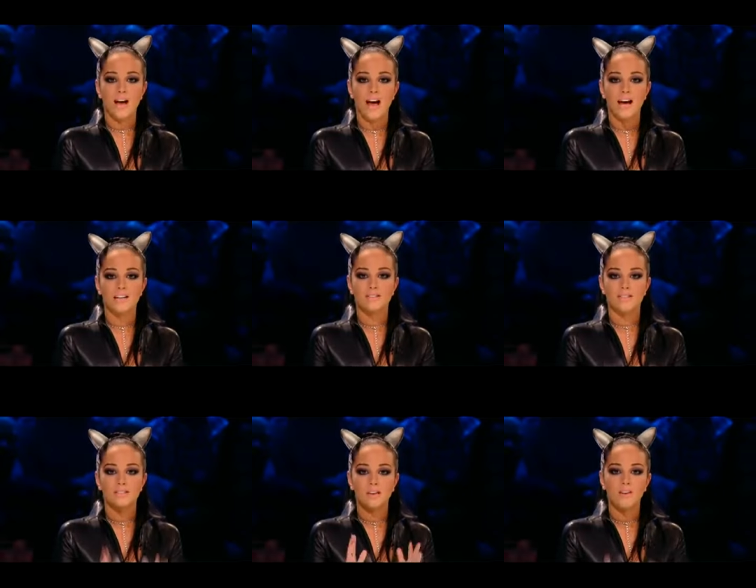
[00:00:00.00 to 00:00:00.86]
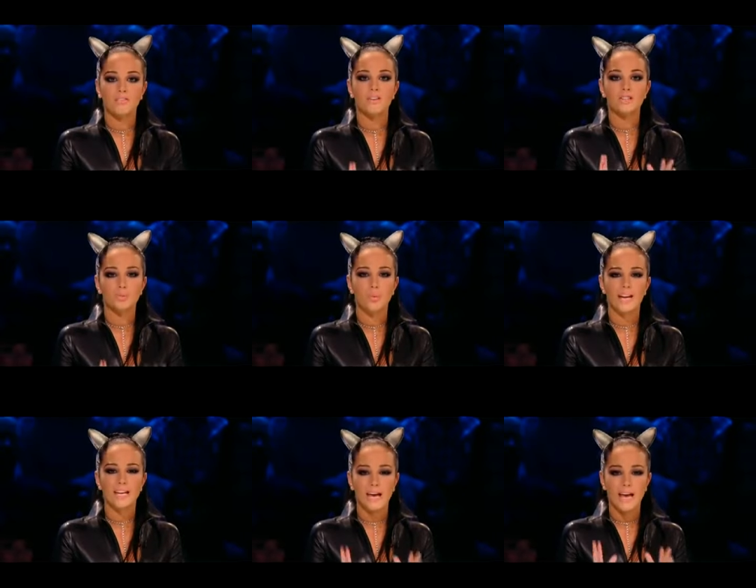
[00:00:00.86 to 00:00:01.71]
have had the toughest
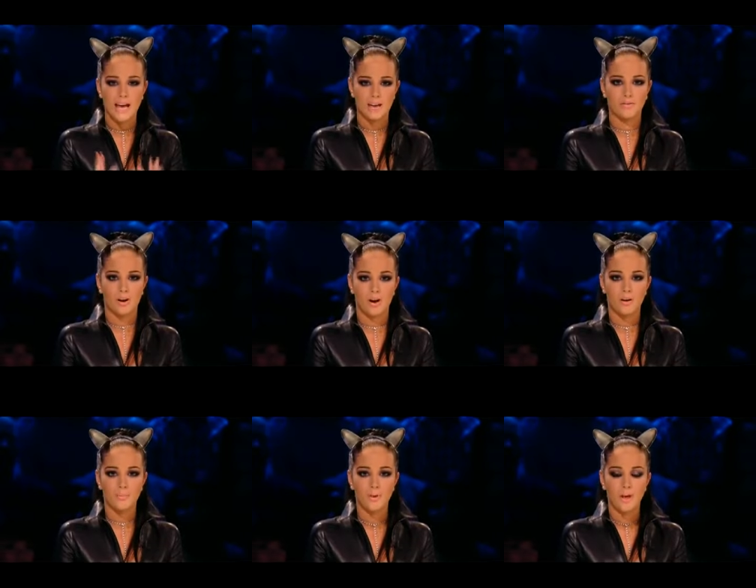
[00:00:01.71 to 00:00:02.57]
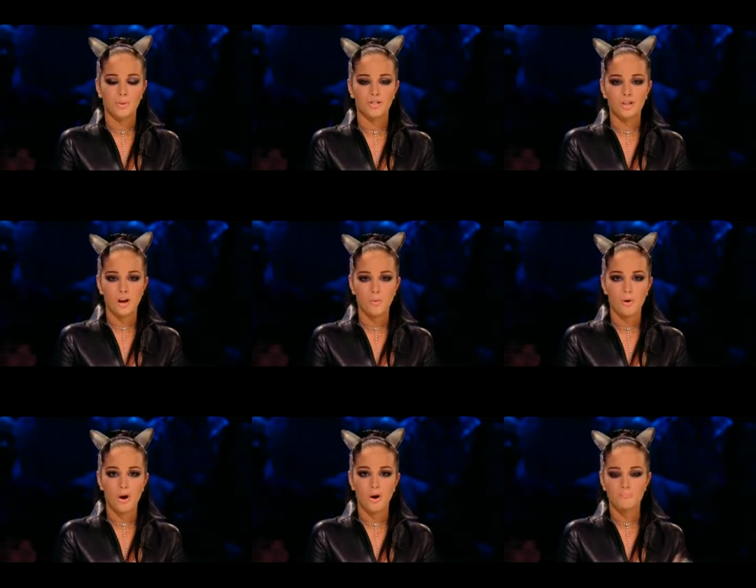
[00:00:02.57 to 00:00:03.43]
week ever. But you know
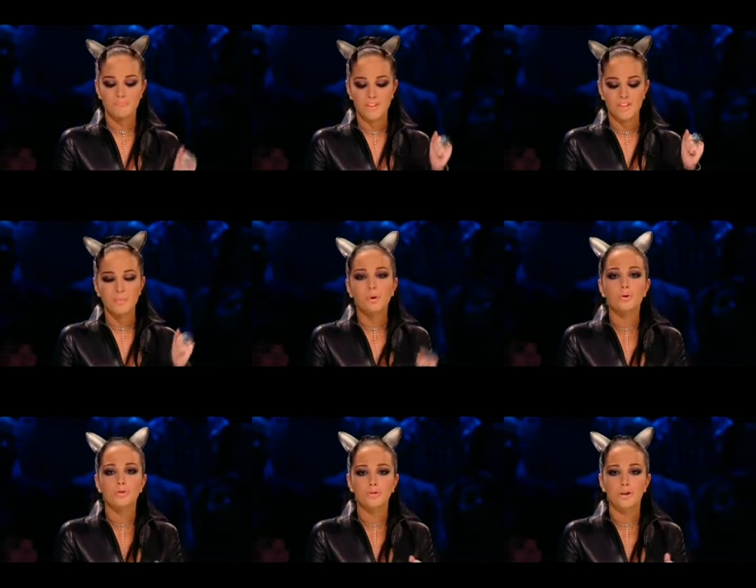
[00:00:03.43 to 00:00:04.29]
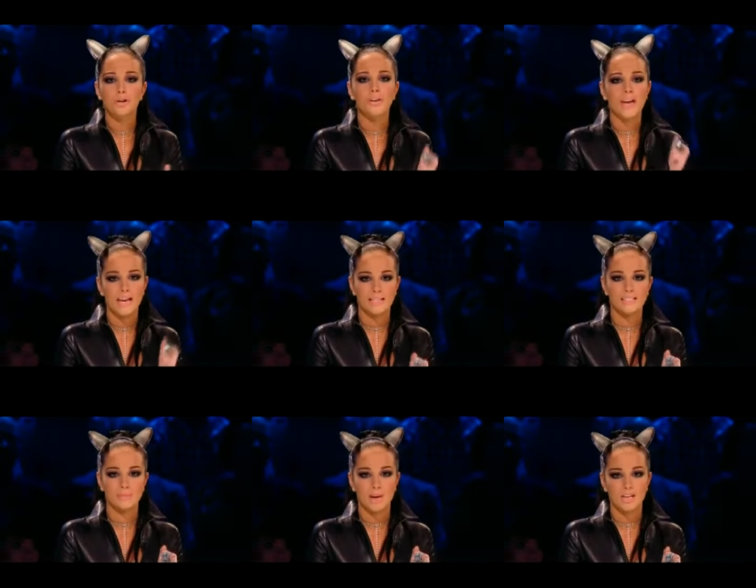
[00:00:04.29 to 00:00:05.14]
what? They pulled through, they're here
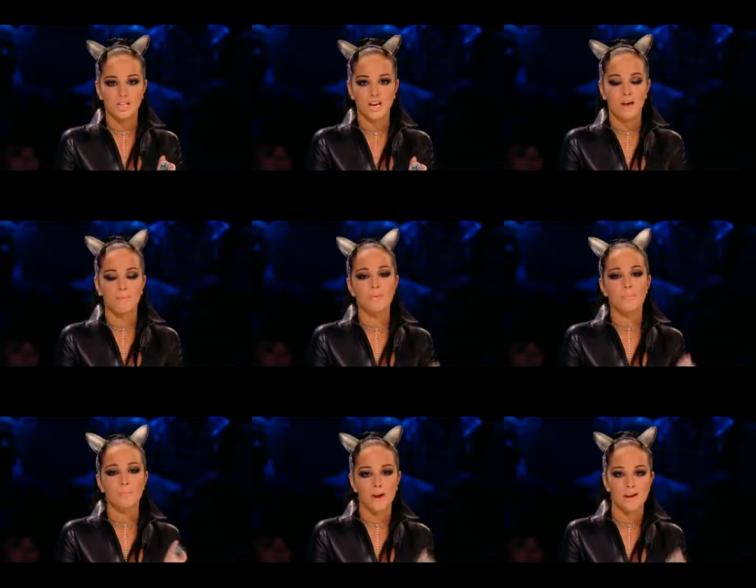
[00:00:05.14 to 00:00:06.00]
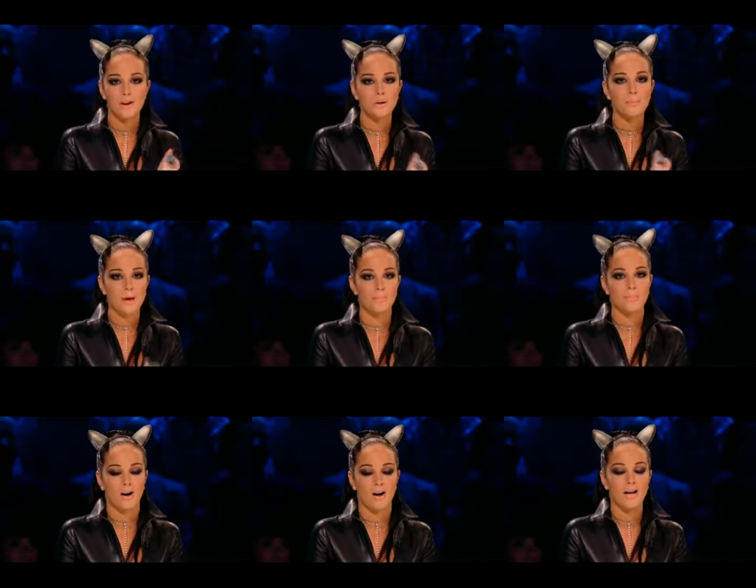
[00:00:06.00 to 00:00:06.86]
to smash it, and with a brand new
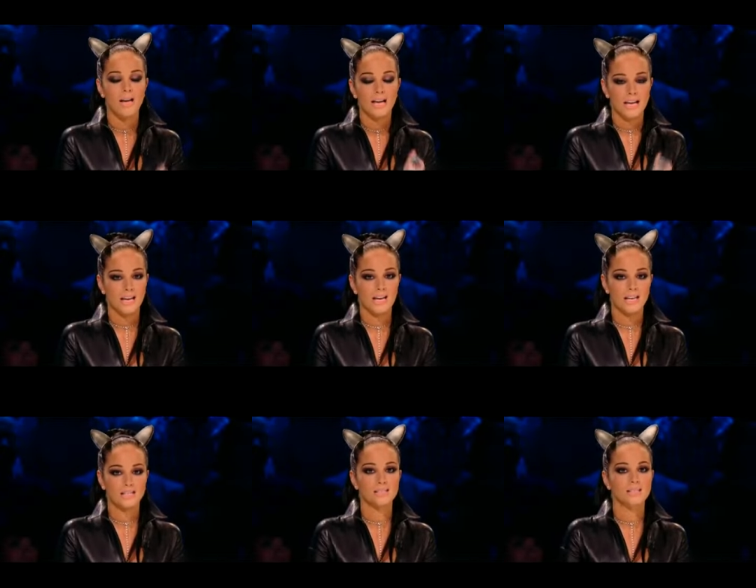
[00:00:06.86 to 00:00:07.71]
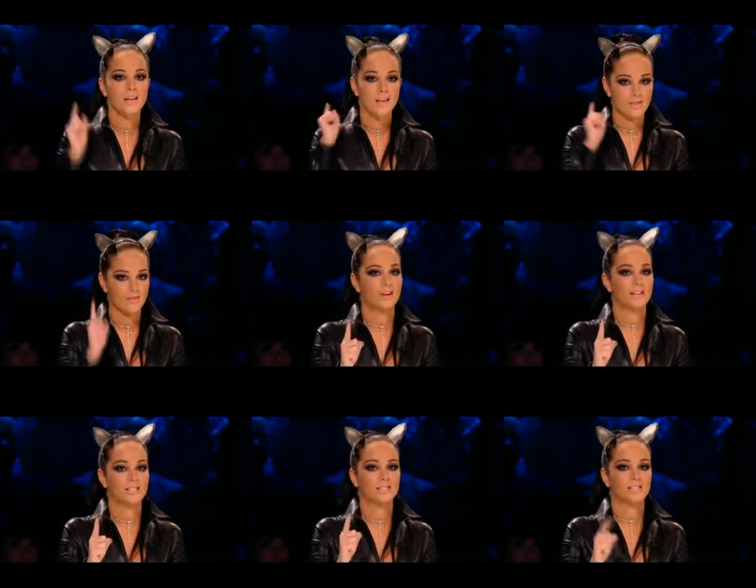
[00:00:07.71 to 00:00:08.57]
member, it is The
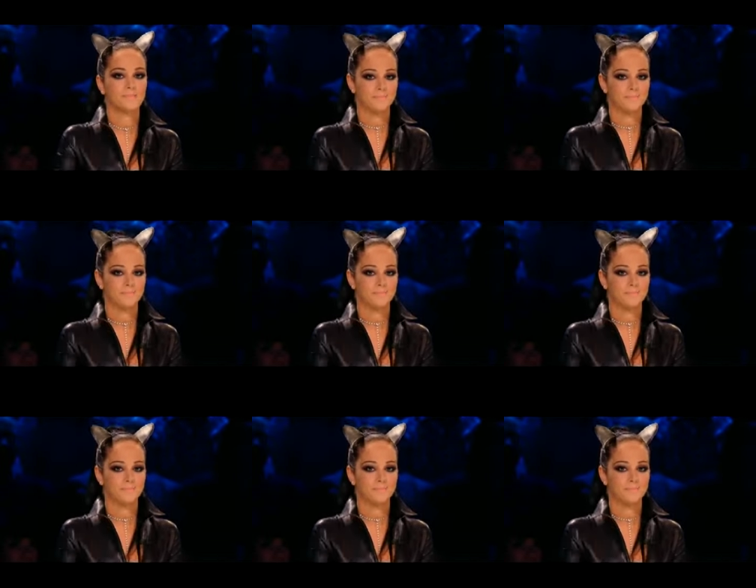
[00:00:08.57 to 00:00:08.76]
Risk.